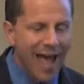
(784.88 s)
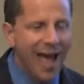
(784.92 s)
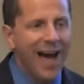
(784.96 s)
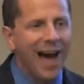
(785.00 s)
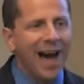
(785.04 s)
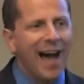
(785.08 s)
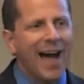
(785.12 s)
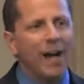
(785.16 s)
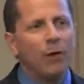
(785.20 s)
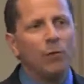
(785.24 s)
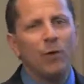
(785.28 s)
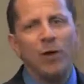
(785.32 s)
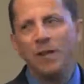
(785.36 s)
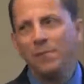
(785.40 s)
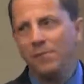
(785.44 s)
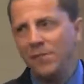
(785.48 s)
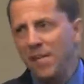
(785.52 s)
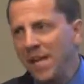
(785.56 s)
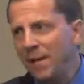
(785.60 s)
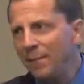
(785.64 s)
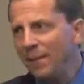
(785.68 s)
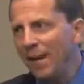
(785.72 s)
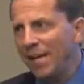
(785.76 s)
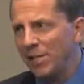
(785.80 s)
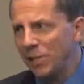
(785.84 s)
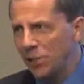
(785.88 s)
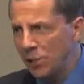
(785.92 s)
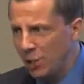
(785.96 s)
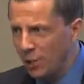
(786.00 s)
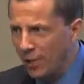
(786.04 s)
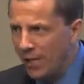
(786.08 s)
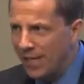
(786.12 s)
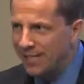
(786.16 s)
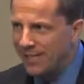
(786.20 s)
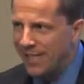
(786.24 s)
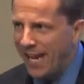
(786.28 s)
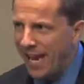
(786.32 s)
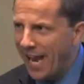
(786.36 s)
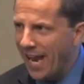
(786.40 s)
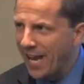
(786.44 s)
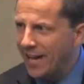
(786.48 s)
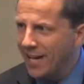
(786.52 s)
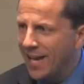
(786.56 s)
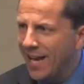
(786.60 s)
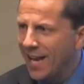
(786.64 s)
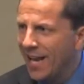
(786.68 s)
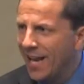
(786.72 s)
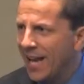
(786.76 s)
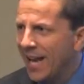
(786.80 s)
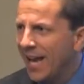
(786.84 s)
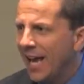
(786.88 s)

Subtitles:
I went up to him and I shook his hand